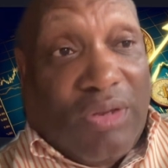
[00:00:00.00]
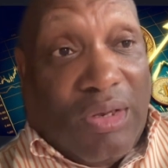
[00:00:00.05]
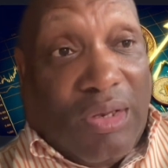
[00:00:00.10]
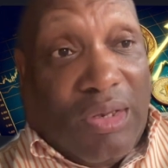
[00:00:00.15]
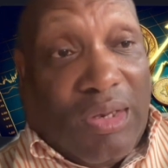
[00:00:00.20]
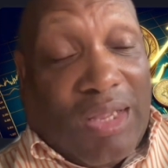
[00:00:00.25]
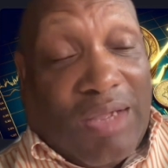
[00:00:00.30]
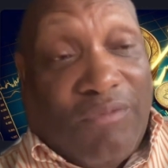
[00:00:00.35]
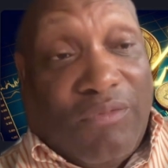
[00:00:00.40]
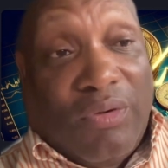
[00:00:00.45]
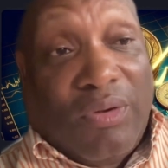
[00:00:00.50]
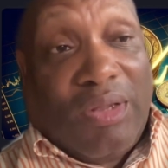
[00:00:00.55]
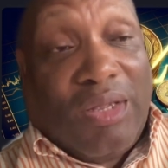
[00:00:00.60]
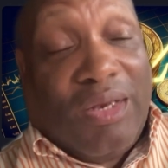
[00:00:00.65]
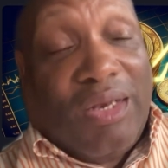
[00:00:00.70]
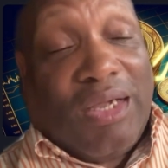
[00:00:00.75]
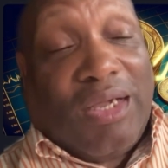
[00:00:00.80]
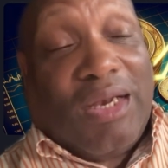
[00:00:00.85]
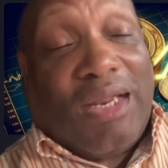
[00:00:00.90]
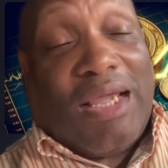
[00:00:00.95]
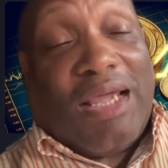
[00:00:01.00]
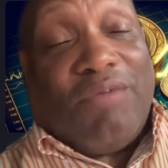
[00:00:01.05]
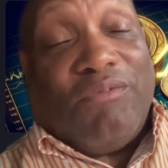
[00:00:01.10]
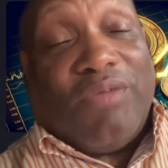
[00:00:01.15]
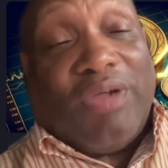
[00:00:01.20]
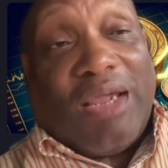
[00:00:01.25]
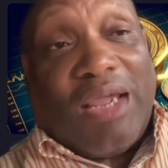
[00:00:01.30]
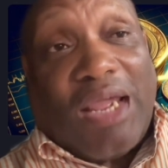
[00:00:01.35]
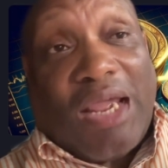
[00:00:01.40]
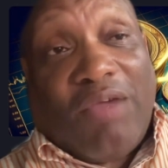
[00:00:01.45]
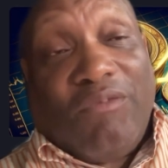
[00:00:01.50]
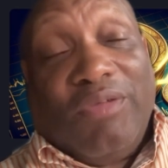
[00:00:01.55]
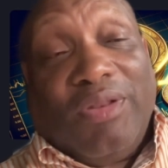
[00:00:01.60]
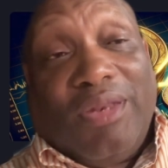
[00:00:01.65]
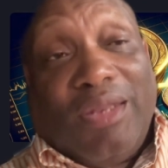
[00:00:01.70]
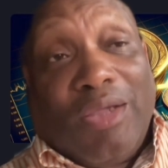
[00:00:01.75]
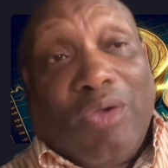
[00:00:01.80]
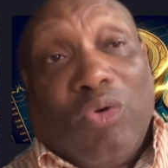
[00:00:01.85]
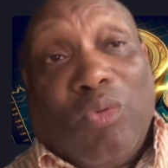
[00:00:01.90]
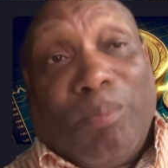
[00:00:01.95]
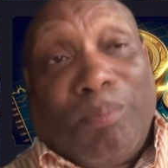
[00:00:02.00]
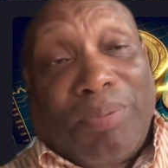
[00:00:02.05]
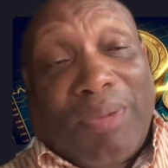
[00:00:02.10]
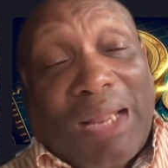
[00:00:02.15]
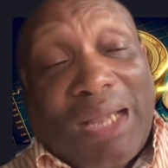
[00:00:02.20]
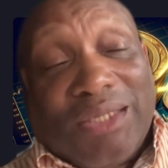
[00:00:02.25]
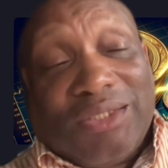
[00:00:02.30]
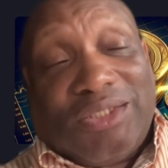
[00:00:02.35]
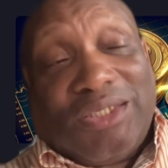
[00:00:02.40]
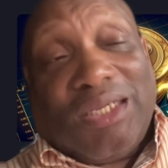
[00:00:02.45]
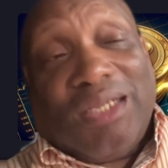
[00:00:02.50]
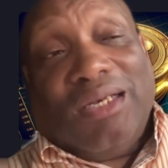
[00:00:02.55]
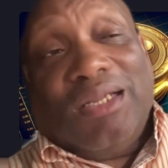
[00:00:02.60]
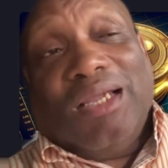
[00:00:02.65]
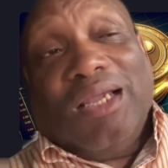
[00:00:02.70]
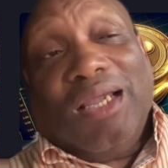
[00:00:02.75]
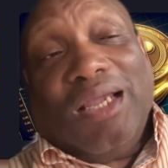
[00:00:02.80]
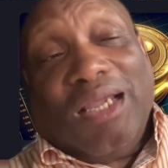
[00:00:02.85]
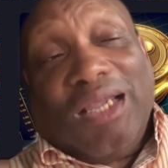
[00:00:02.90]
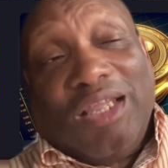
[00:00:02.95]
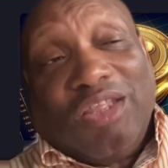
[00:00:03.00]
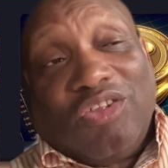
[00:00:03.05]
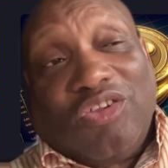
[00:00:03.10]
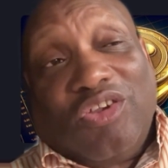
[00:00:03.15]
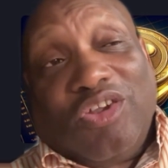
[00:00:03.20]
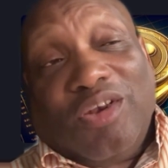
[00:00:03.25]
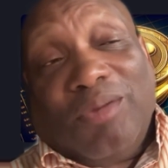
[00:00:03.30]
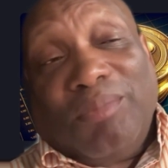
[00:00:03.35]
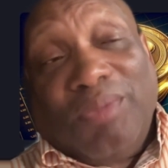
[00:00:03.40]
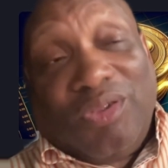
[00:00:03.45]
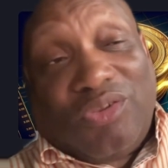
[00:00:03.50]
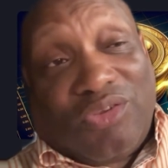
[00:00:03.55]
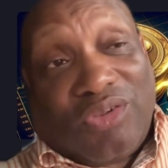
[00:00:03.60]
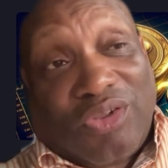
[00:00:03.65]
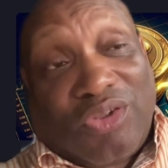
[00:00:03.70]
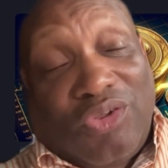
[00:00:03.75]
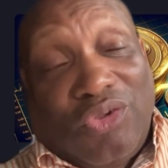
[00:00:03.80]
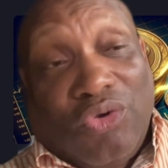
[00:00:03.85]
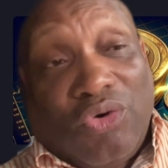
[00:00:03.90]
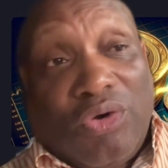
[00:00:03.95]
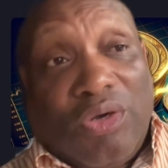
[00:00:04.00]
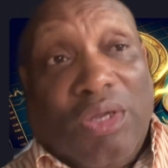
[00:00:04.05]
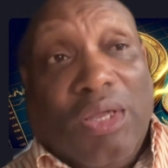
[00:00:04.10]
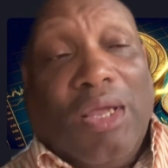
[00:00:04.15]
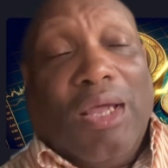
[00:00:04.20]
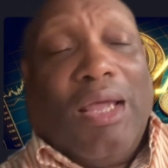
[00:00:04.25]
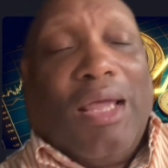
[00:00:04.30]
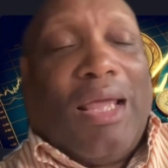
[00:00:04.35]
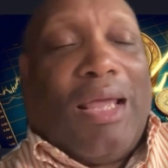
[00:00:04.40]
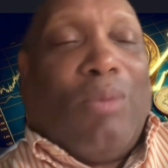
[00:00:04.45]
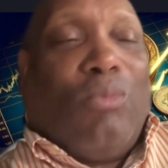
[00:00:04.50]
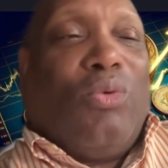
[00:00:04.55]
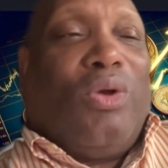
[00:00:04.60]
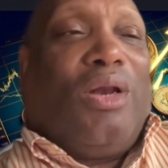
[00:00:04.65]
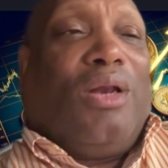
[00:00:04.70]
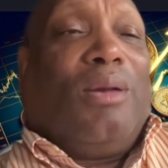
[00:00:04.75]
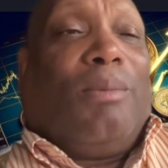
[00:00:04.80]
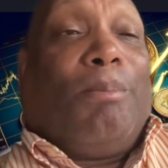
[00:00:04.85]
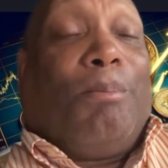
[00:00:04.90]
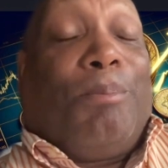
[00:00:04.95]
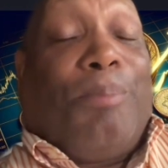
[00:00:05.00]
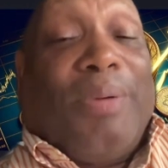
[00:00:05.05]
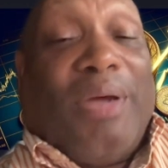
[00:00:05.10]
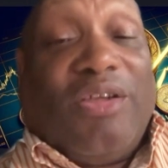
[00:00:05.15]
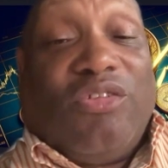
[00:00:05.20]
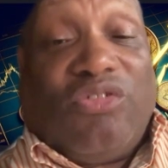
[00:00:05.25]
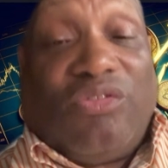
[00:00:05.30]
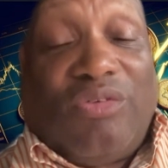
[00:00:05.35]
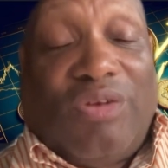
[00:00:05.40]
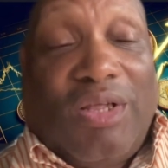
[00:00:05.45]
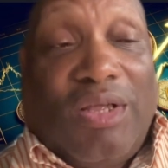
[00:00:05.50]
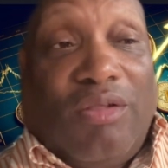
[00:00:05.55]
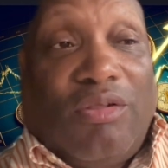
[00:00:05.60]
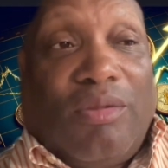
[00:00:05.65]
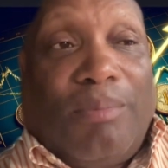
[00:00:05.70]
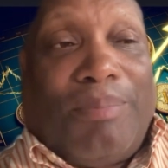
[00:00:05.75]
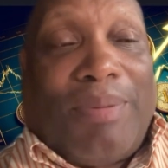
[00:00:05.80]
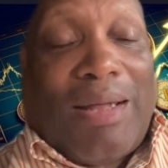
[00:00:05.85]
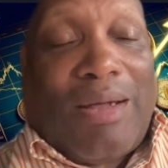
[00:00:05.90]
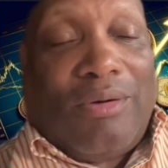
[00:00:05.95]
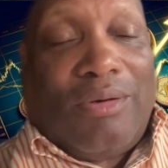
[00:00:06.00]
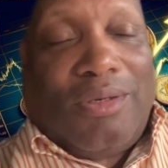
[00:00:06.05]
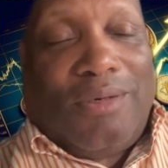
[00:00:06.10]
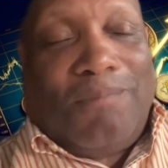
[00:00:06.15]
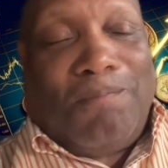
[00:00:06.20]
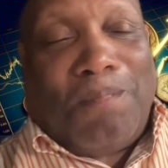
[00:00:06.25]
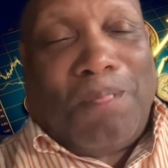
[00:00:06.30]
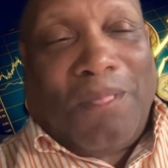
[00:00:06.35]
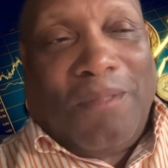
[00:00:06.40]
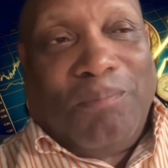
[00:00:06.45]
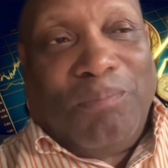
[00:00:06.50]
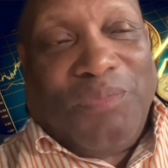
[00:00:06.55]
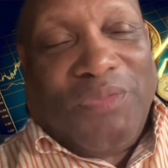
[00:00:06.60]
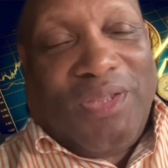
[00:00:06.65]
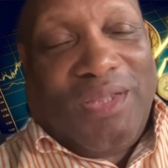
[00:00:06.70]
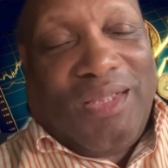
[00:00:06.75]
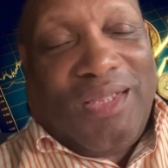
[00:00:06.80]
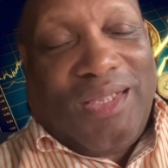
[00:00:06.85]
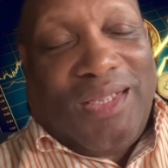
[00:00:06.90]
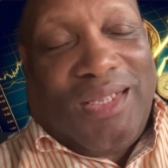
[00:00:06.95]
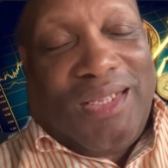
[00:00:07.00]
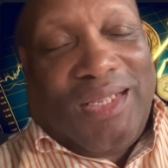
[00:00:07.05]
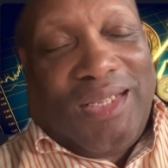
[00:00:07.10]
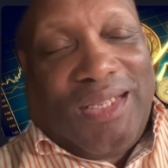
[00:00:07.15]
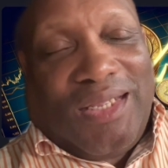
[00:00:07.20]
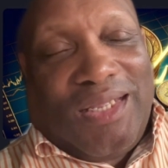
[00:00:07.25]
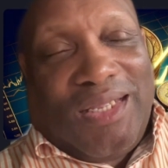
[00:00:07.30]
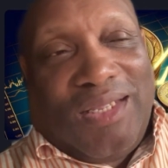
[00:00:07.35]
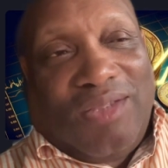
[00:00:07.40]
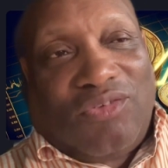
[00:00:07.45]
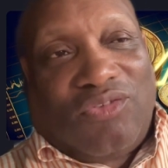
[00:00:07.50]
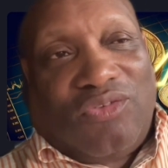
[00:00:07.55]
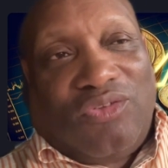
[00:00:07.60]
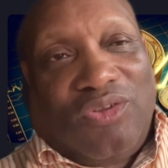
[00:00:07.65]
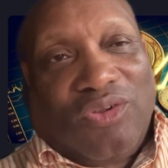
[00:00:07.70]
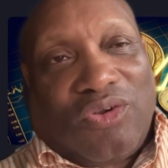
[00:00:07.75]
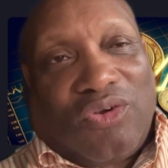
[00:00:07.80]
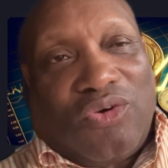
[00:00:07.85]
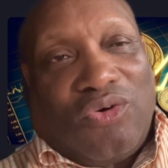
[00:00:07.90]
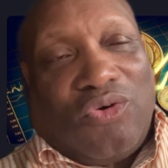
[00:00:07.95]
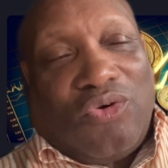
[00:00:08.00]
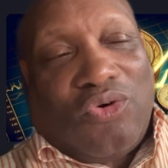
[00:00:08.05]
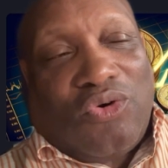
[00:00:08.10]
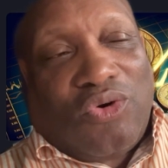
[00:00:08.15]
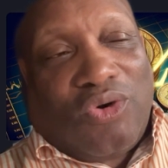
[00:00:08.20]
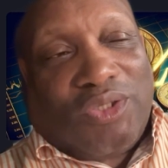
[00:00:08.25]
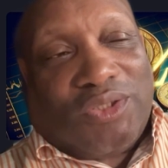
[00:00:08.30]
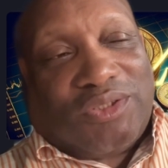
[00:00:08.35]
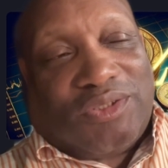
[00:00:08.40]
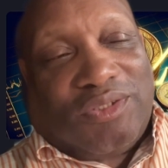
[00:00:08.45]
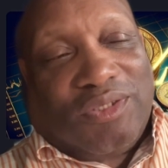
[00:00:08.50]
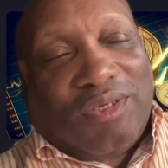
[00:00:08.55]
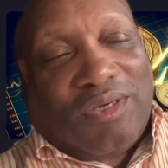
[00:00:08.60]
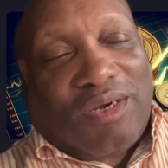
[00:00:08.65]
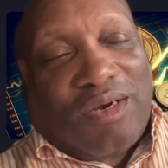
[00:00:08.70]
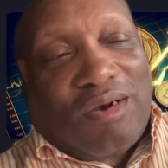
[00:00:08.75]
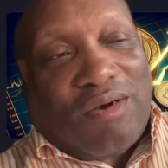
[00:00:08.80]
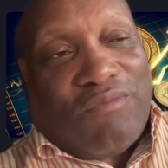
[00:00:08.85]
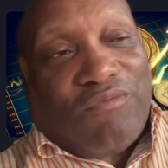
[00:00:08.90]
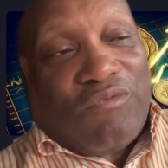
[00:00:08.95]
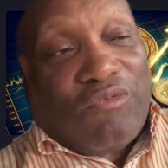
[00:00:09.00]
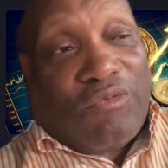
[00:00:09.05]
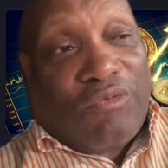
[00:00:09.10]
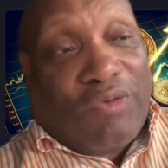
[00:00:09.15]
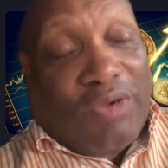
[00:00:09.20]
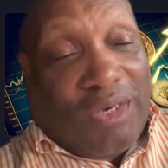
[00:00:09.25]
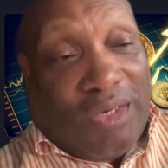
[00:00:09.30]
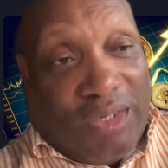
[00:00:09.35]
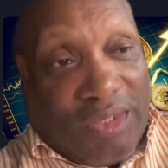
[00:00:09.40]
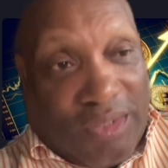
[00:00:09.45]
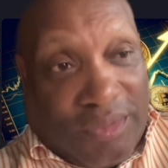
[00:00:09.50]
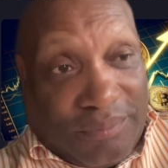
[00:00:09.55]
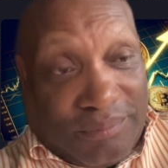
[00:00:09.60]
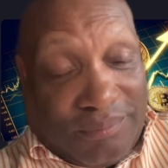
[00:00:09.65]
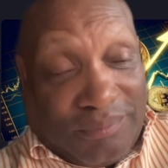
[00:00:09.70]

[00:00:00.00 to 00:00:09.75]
level. They're going to have everything on blockchain. It's going to be secure. And one of the best things about it is the cost of running it.